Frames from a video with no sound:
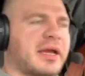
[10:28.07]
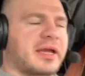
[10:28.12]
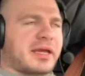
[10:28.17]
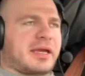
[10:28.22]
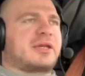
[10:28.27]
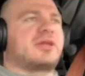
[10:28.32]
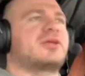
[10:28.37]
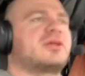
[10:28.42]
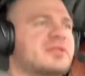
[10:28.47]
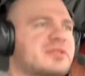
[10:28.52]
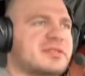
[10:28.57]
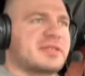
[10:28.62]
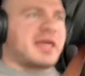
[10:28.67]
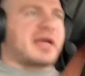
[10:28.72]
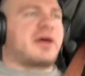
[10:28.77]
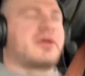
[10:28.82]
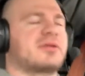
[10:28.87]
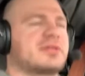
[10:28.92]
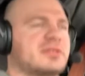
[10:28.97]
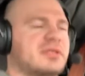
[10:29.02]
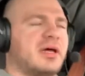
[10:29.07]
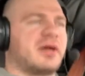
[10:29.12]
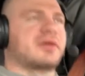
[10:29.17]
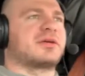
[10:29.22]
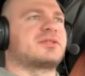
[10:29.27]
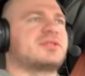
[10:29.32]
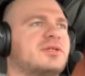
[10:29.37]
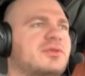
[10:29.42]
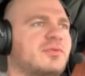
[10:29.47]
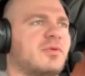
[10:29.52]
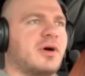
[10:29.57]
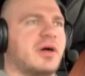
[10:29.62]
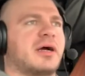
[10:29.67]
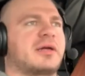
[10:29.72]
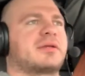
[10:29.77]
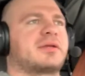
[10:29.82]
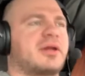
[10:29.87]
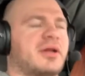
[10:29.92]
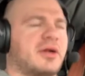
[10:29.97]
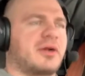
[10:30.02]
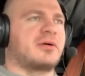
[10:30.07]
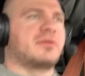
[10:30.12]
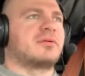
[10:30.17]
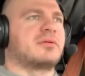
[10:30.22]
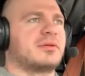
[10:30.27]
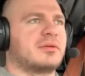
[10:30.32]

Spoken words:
and you can stay out as long as you want, you know.